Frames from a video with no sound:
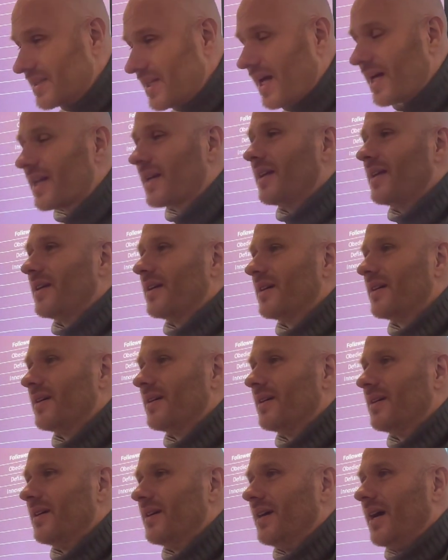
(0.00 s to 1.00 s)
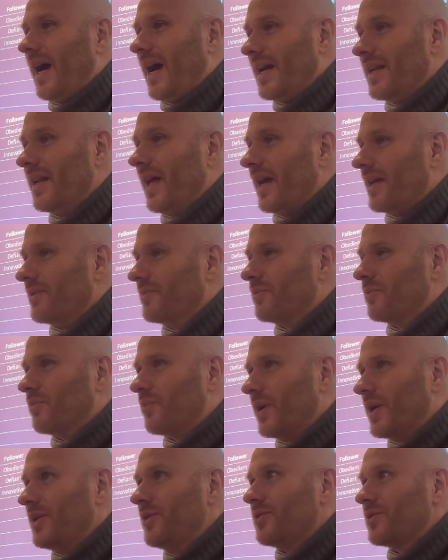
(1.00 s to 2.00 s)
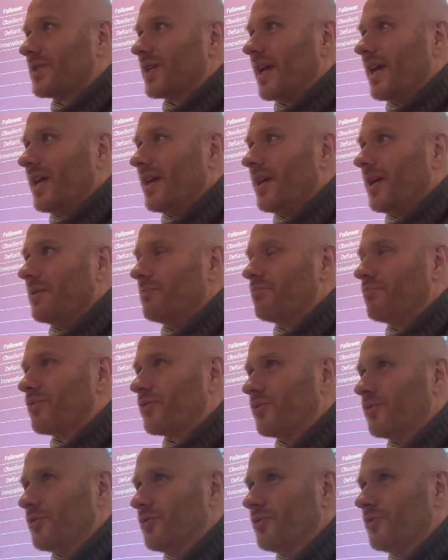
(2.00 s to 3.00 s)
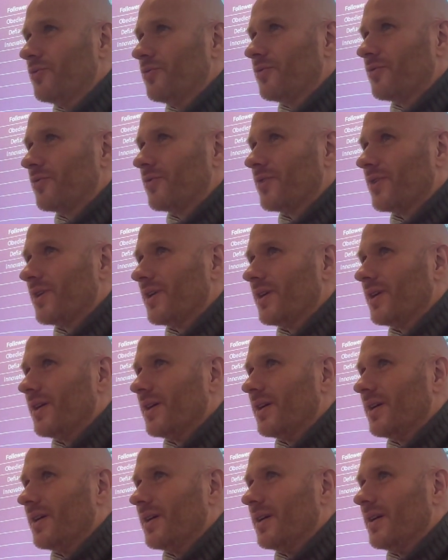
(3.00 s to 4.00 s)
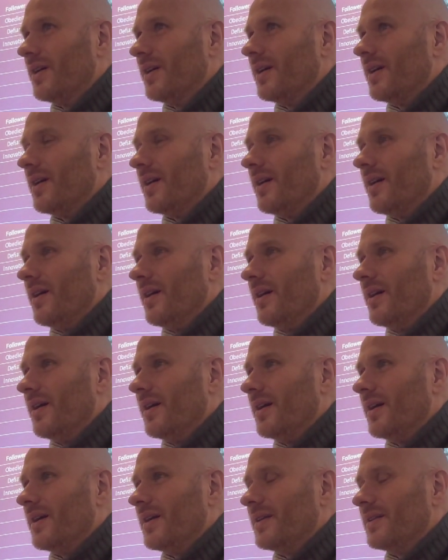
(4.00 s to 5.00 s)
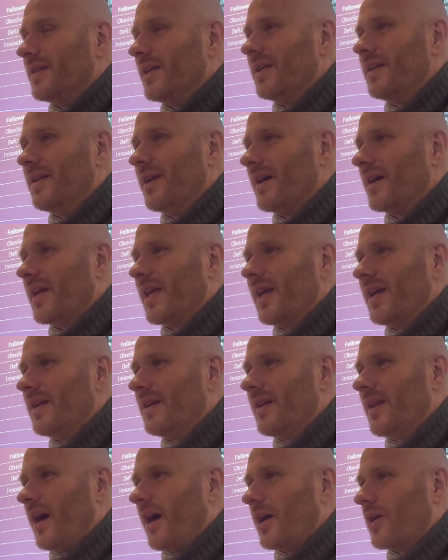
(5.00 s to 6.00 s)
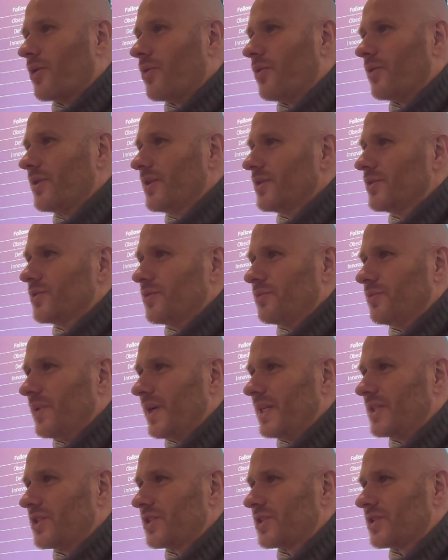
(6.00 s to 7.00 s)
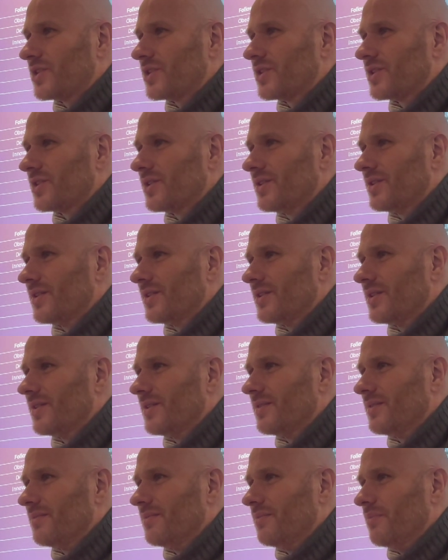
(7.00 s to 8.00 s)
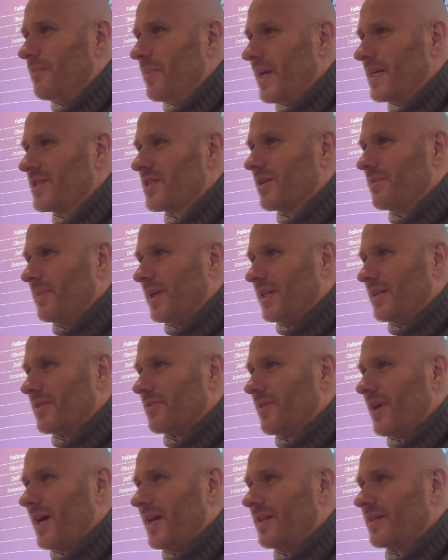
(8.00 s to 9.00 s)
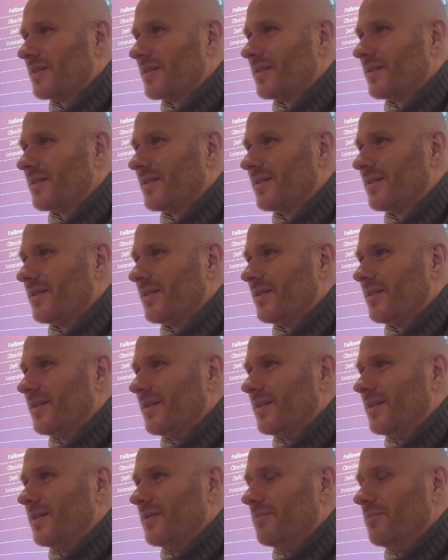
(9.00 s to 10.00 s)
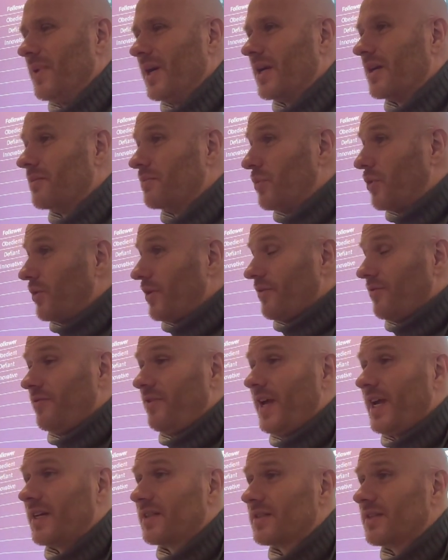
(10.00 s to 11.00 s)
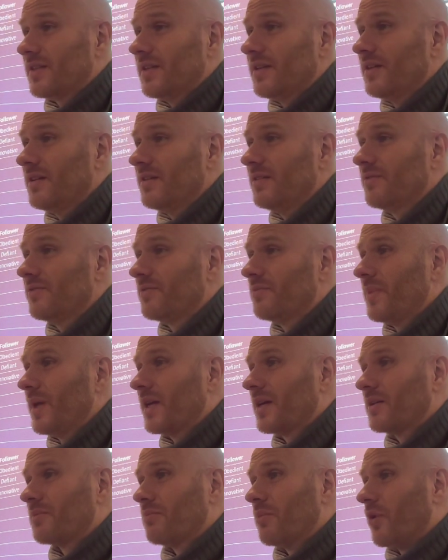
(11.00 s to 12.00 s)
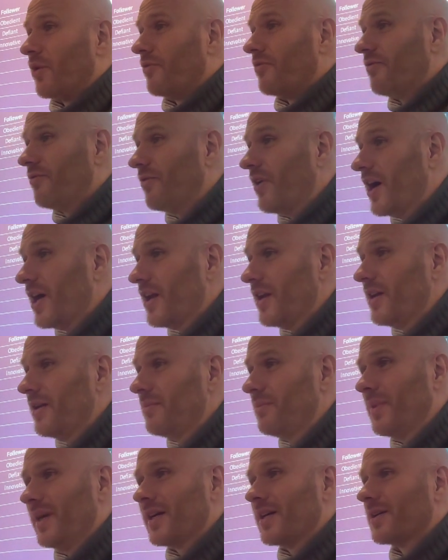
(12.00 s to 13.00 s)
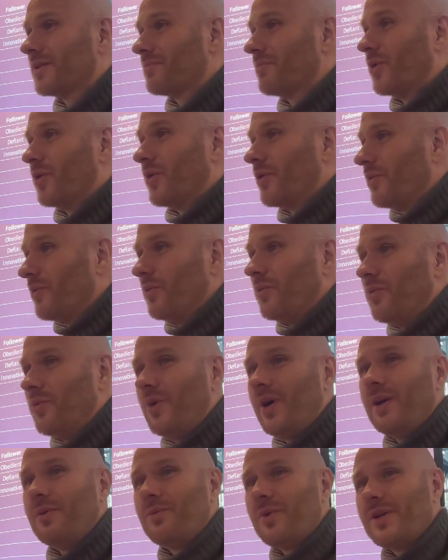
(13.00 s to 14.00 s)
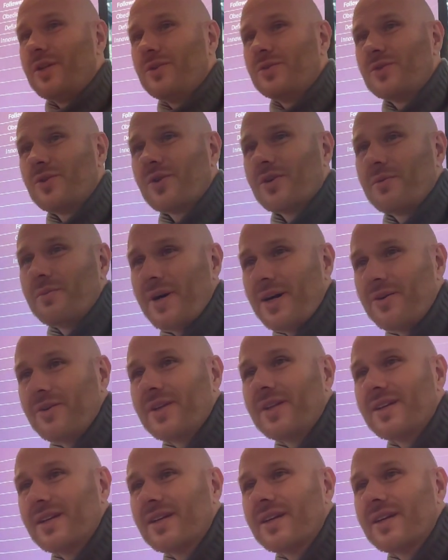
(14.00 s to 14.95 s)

Exactly. And when you say improve, then again, according to which measurement, right? Make it more effective, make it more fun, make it more. What are you talking about?